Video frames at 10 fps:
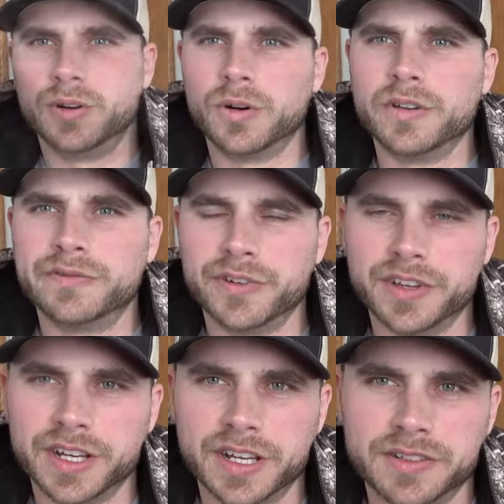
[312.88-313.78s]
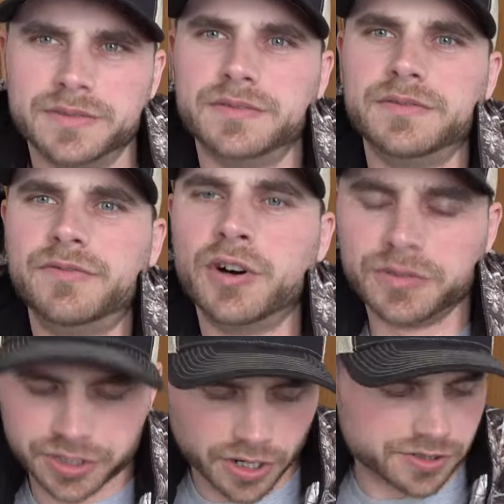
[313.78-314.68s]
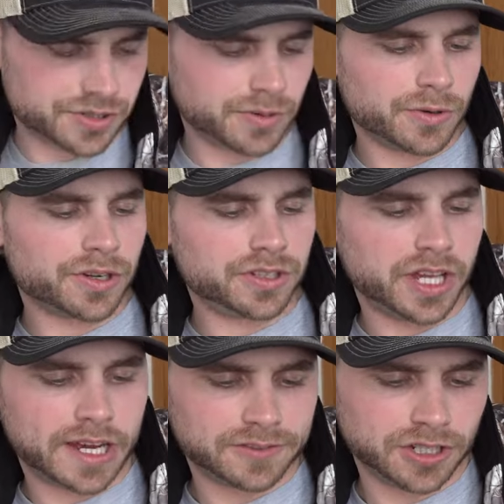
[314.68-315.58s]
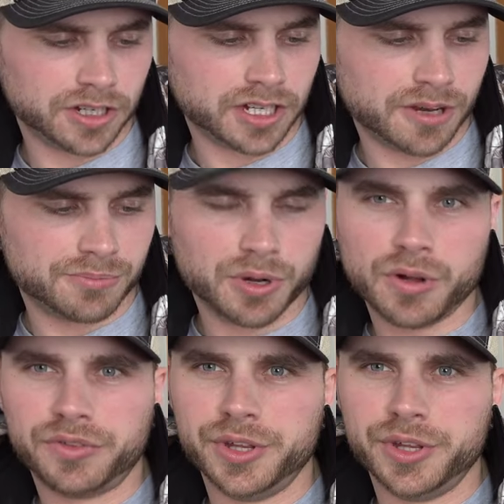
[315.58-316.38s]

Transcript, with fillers: In order for the phone charger to work, you have to hook up both